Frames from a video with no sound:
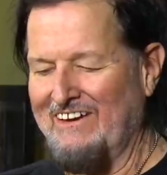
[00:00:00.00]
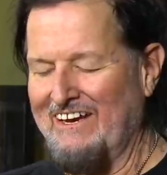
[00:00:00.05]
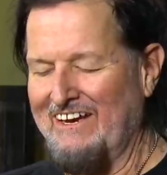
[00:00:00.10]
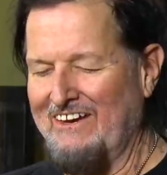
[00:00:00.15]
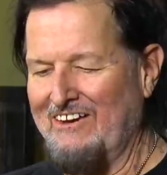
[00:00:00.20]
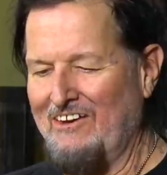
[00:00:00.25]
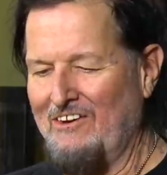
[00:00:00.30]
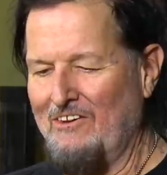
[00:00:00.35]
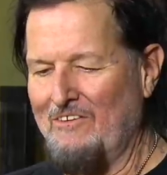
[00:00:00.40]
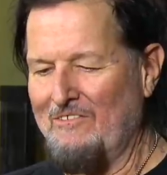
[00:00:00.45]
we
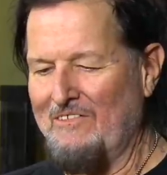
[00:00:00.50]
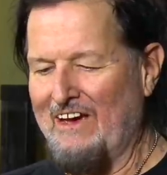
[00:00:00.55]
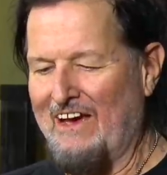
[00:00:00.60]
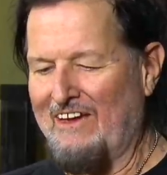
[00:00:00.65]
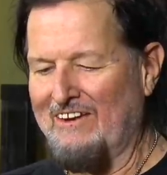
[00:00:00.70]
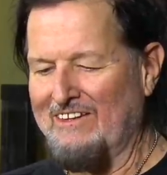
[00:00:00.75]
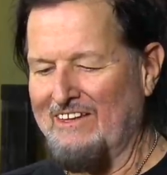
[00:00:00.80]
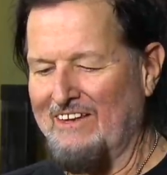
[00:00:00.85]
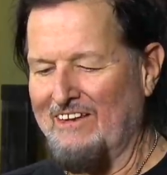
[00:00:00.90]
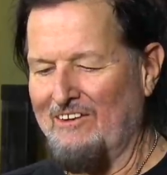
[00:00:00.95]
didn't know
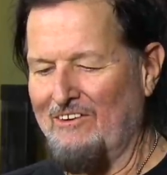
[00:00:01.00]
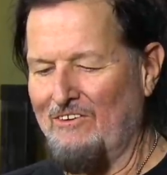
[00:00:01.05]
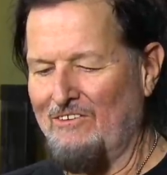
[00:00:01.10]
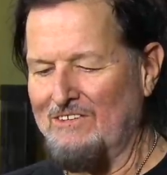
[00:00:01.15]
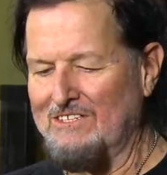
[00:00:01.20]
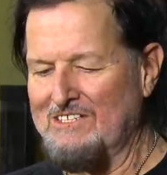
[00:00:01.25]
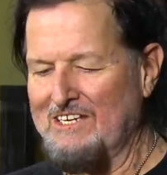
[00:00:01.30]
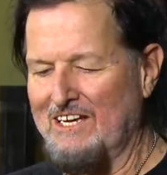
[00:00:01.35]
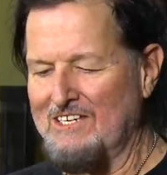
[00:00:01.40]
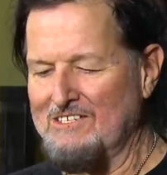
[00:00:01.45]
about the
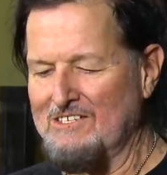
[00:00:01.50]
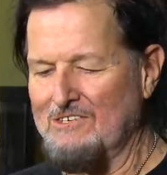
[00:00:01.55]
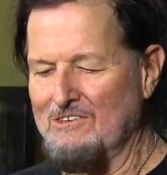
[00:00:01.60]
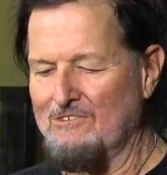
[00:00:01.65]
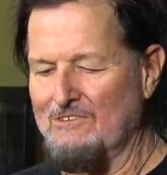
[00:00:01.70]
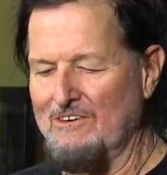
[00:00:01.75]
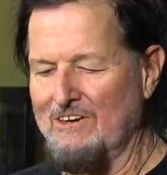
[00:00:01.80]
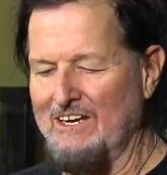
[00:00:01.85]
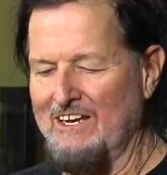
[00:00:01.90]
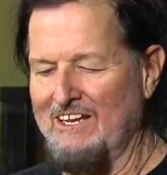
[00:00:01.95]
whole
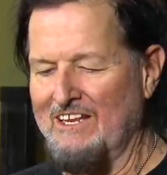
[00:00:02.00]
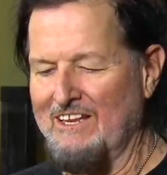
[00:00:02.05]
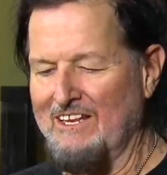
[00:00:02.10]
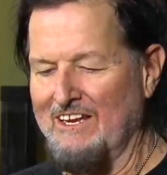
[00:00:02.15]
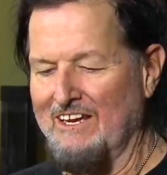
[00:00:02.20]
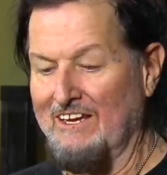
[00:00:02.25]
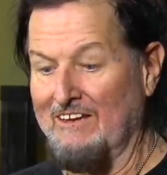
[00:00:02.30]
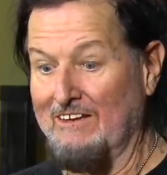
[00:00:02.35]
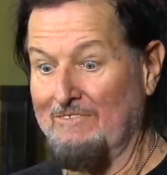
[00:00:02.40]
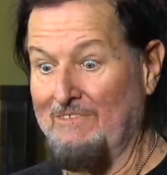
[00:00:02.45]

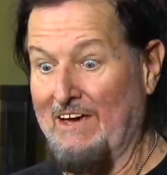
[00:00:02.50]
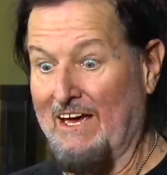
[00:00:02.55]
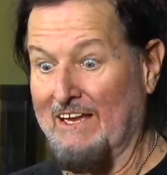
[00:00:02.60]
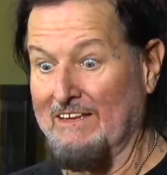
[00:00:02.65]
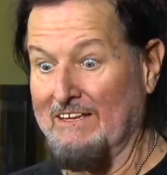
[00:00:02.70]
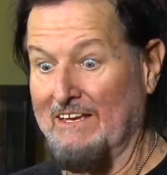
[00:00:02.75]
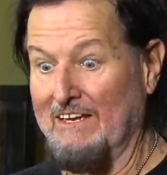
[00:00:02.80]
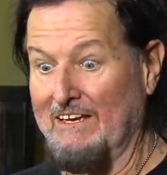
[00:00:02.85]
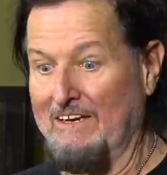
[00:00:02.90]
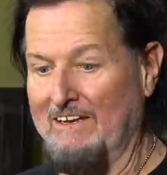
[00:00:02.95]
thing back
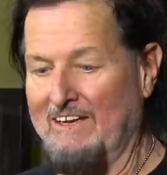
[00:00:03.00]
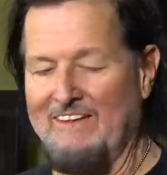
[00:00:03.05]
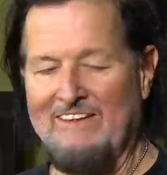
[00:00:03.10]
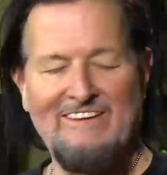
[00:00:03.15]
then.